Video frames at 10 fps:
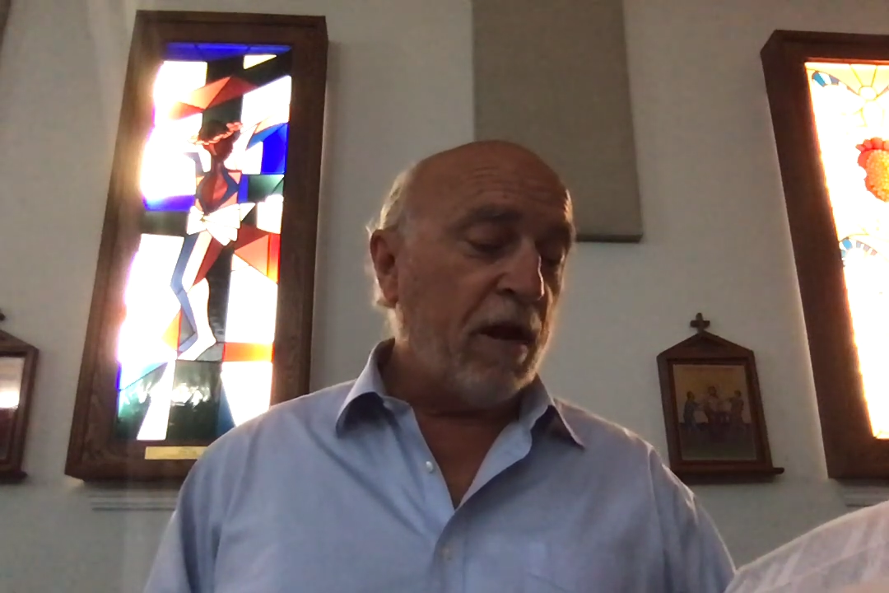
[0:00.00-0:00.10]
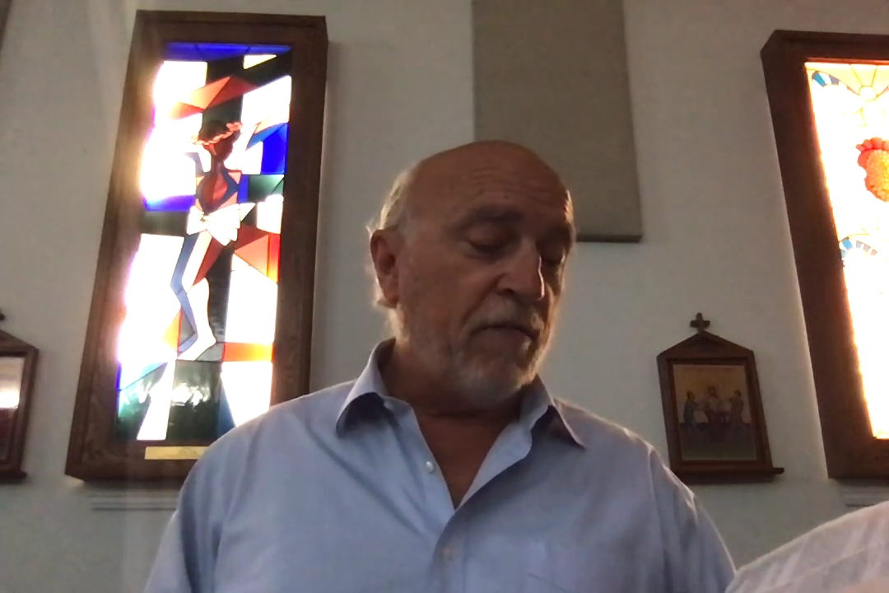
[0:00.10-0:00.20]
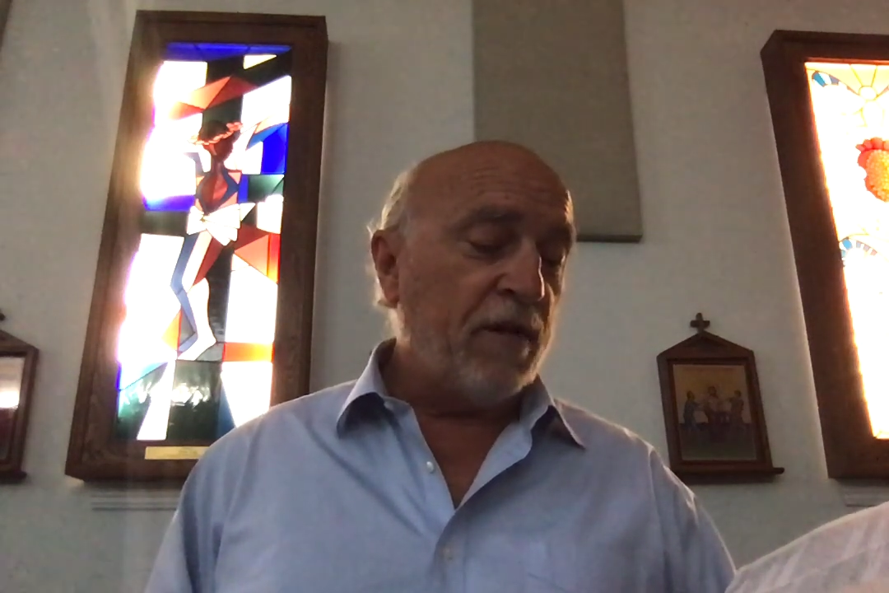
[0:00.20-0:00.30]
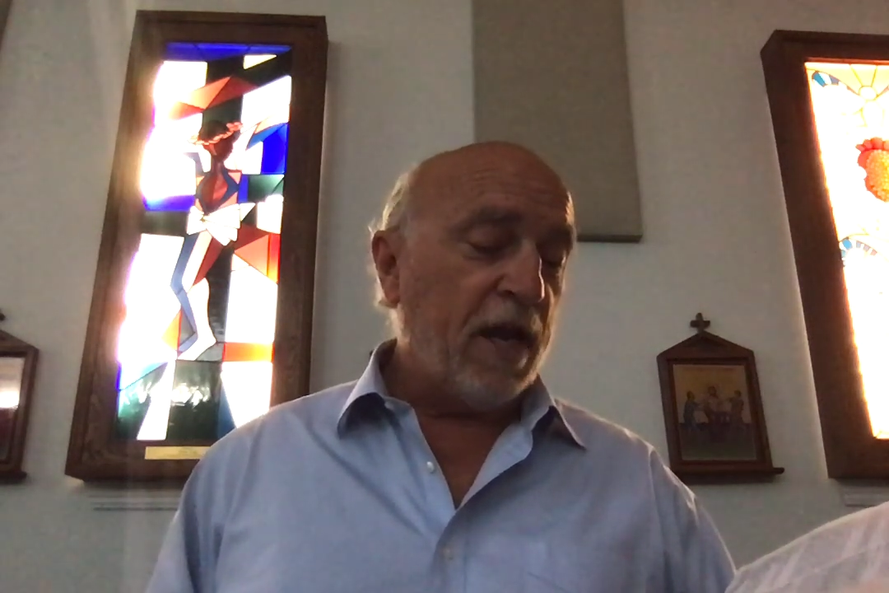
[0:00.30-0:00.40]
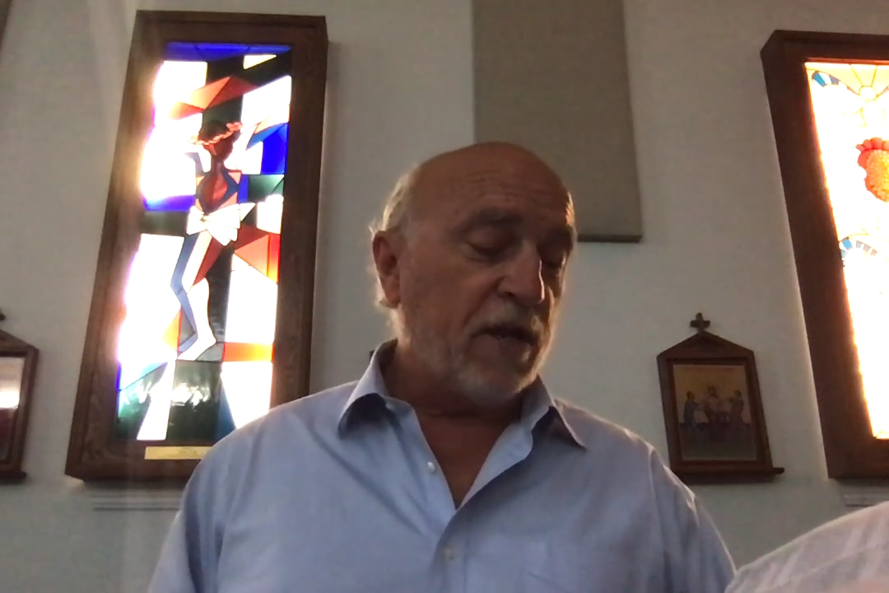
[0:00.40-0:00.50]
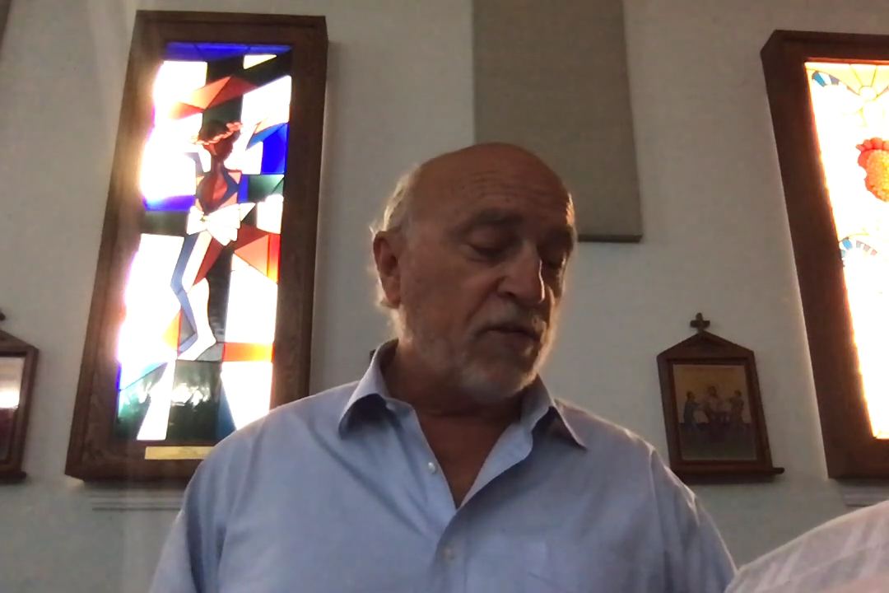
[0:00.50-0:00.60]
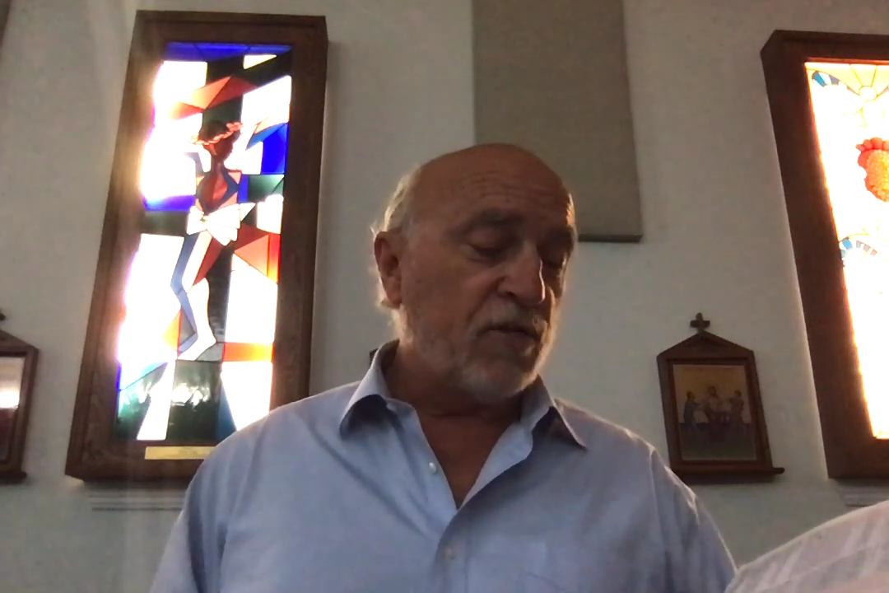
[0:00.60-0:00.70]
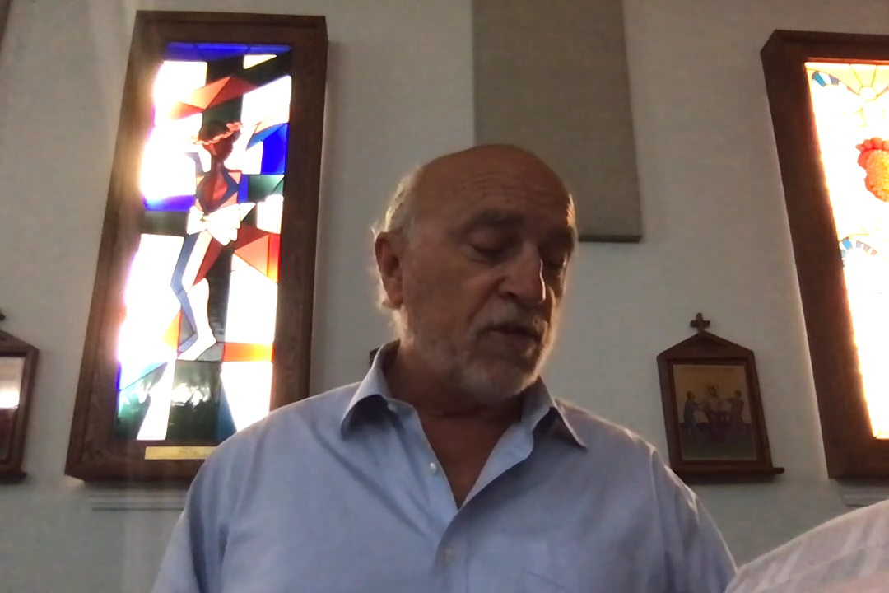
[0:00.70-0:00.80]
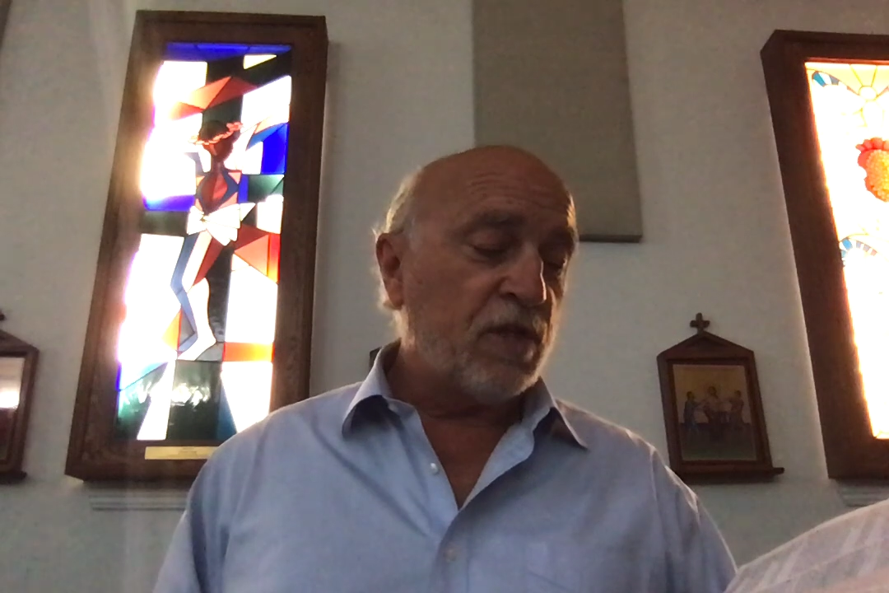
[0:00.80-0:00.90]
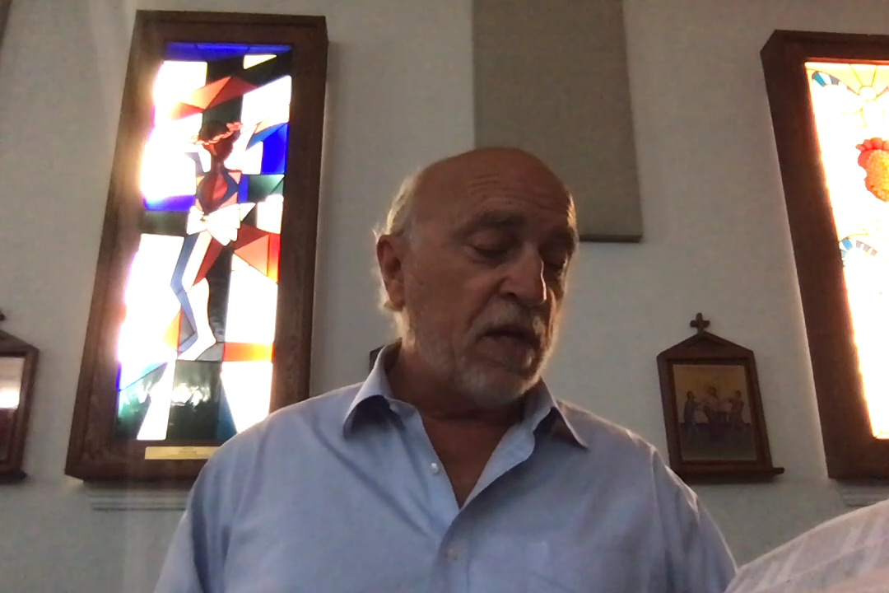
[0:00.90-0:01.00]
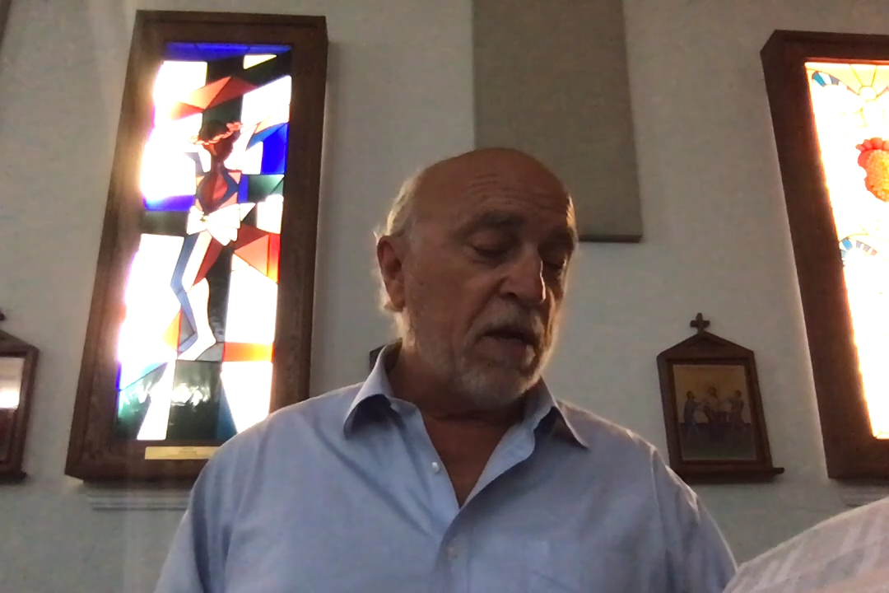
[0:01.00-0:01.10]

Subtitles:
have nests,